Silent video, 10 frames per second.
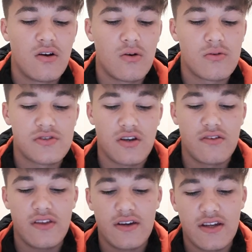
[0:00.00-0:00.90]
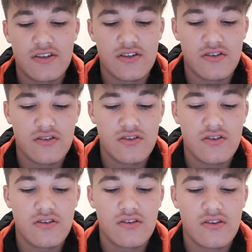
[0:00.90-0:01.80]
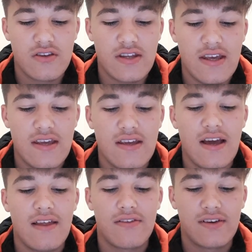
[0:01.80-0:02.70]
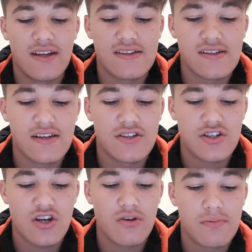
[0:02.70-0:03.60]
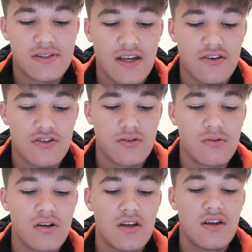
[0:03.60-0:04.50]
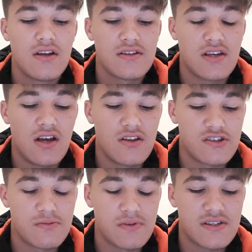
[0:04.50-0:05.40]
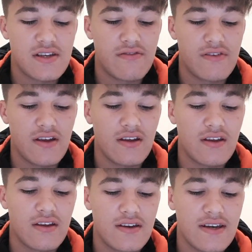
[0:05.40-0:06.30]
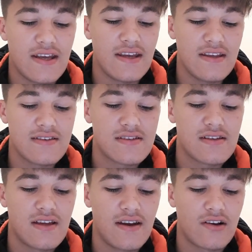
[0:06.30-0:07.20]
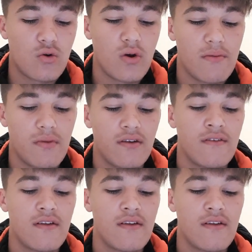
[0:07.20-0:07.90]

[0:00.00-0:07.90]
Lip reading: Also, the athletes need to show potential to earn specific needs and equipment,